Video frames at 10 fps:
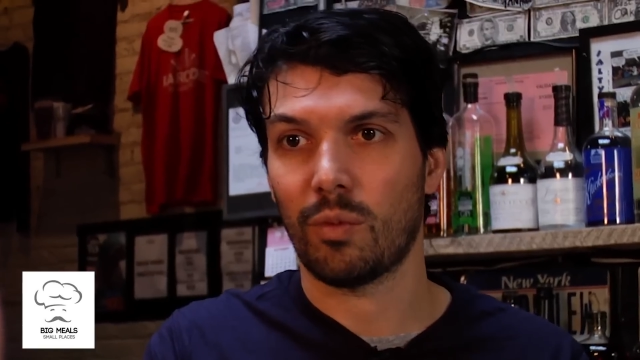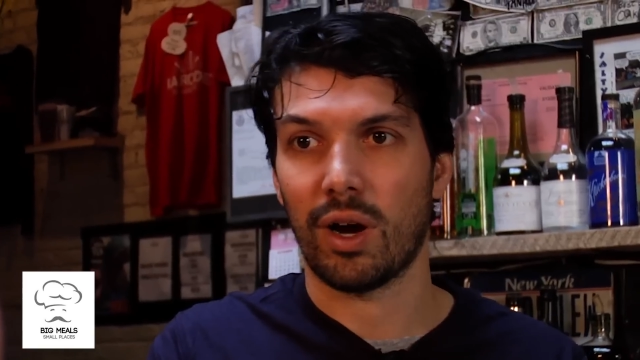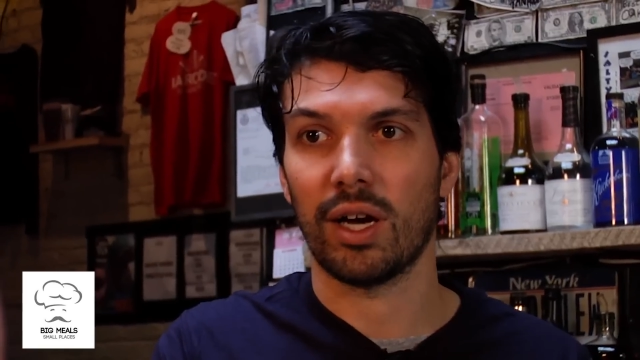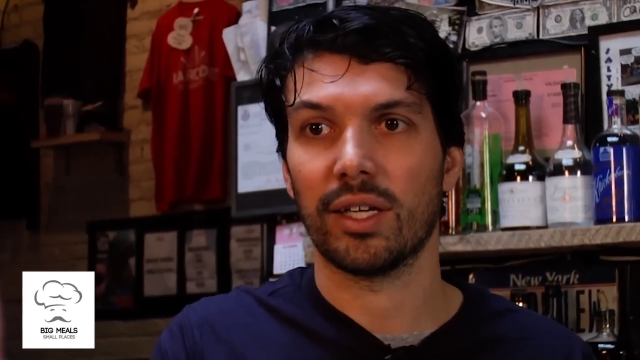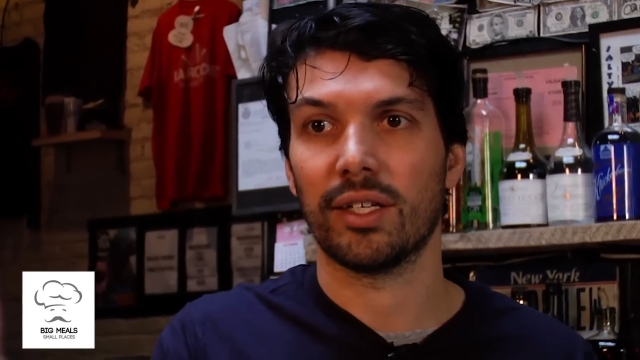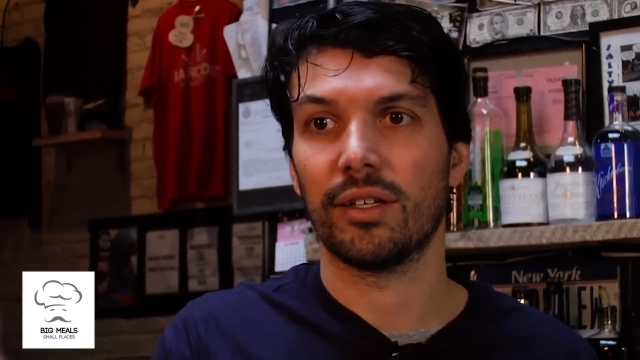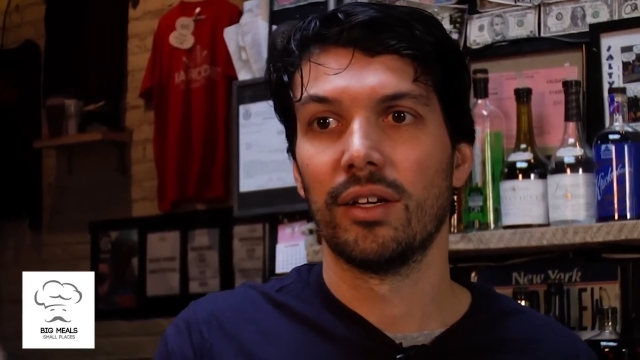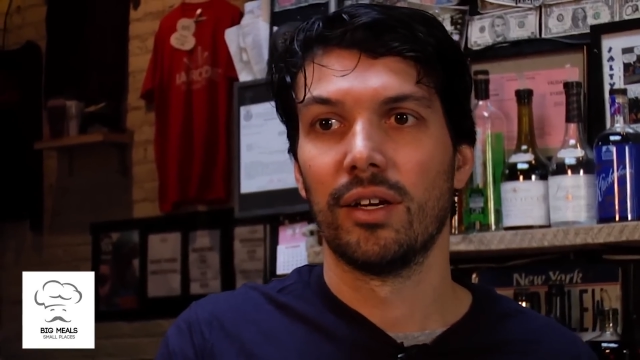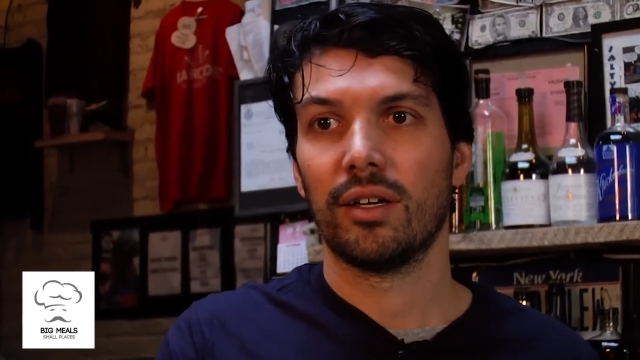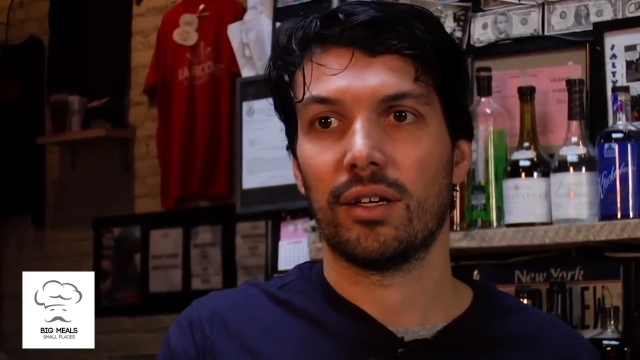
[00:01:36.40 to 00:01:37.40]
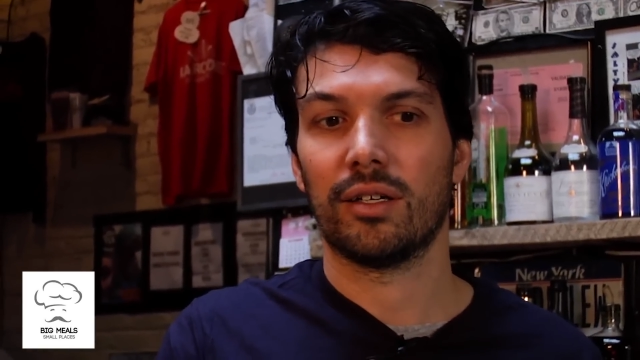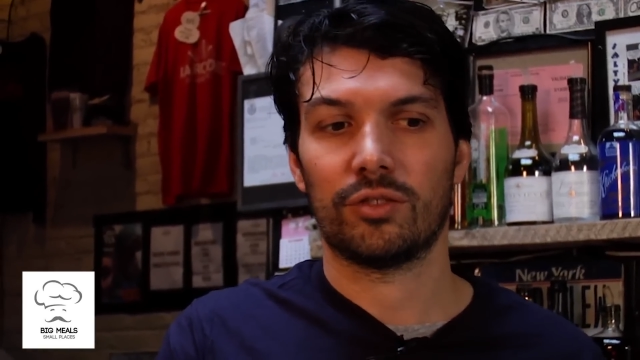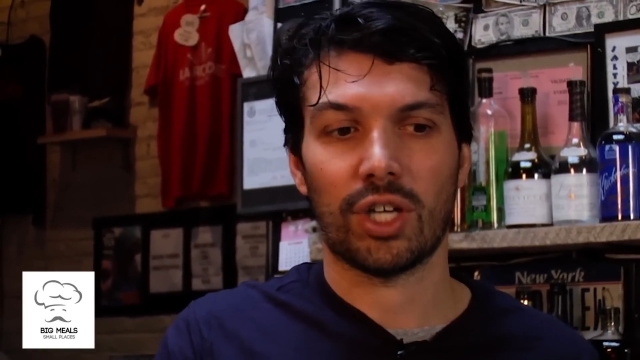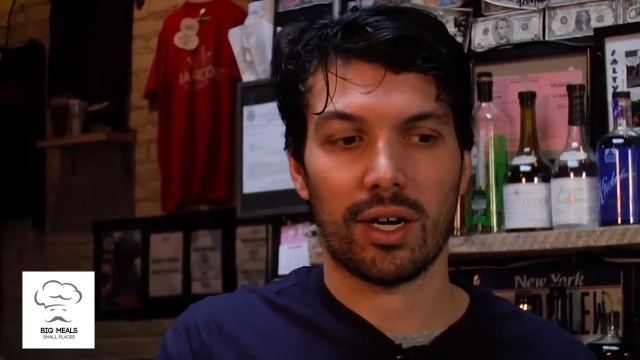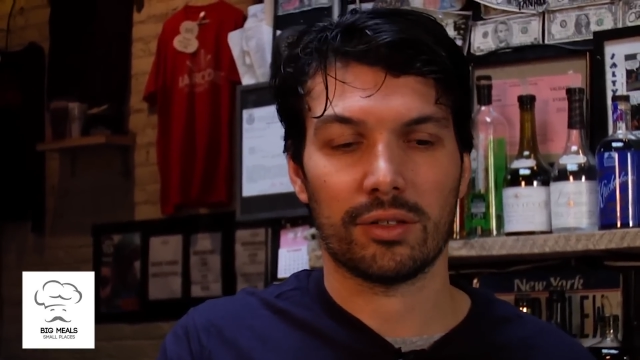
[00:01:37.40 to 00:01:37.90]
wine,
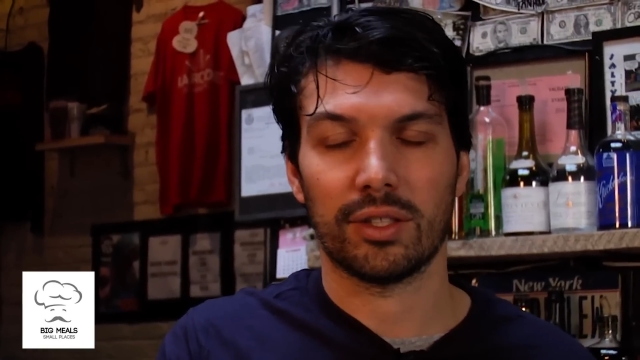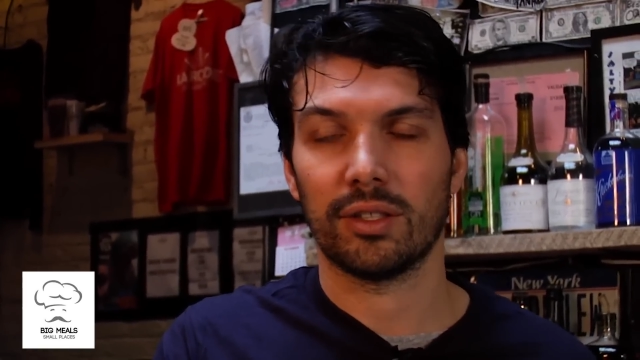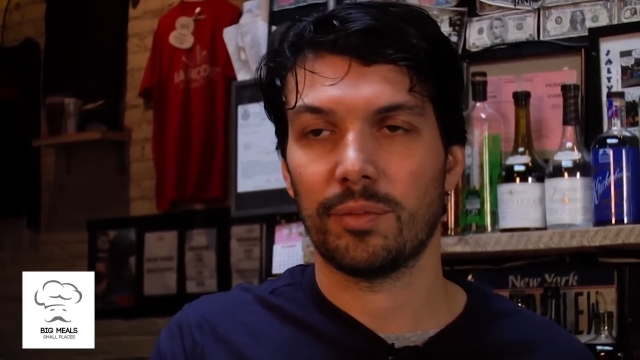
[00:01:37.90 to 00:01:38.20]
chocolate.